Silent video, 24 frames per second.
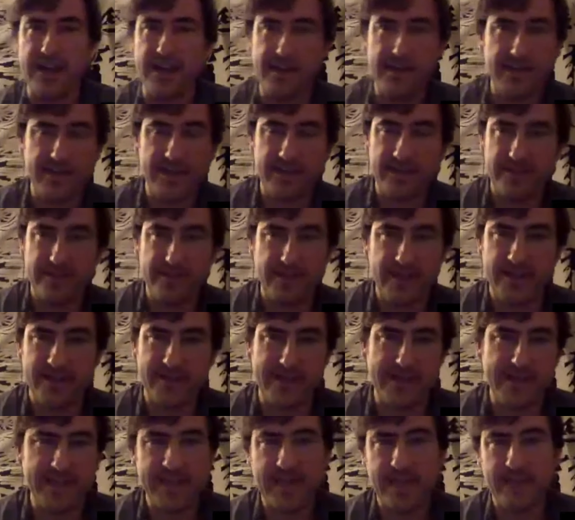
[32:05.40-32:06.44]
and it'll
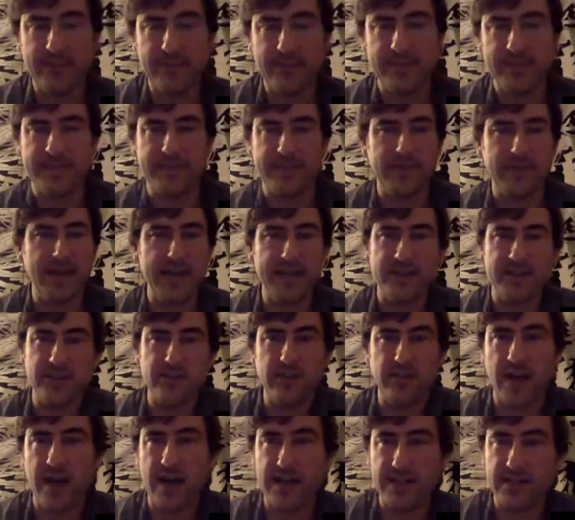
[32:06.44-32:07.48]
end up in some guy's
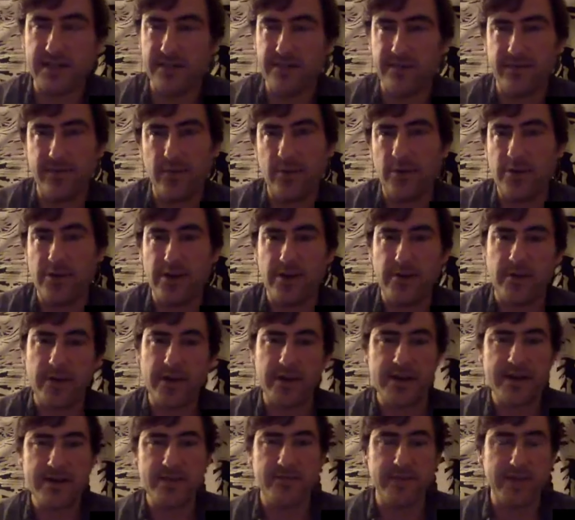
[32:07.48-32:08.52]
garage in Florida where
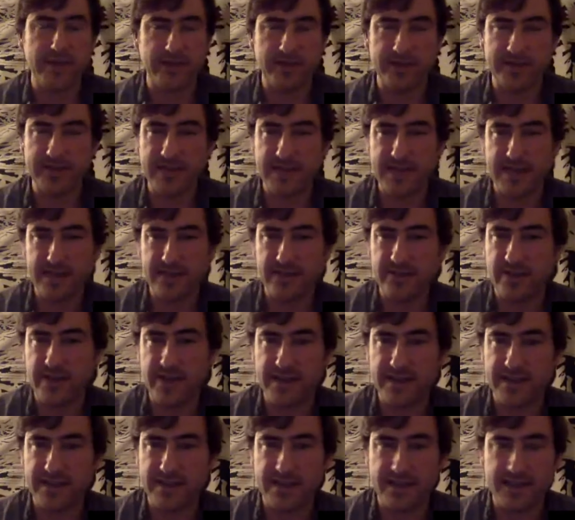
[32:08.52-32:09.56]
he builds it and
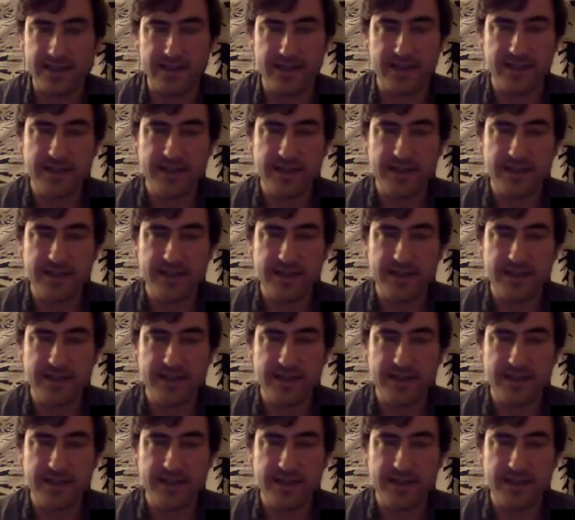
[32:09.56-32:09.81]
tries to,